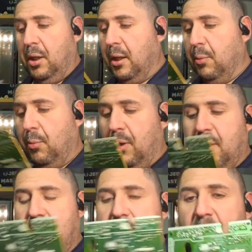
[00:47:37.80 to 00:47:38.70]
And one
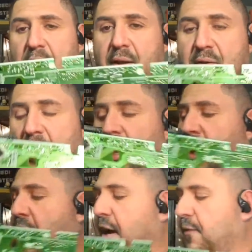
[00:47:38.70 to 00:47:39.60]
of the thing is,
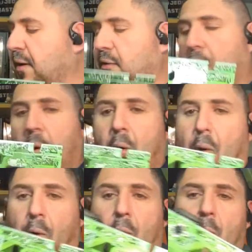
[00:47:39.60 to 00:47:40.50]
I found a
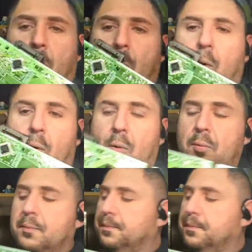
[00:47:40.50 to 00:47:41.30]
whole roll.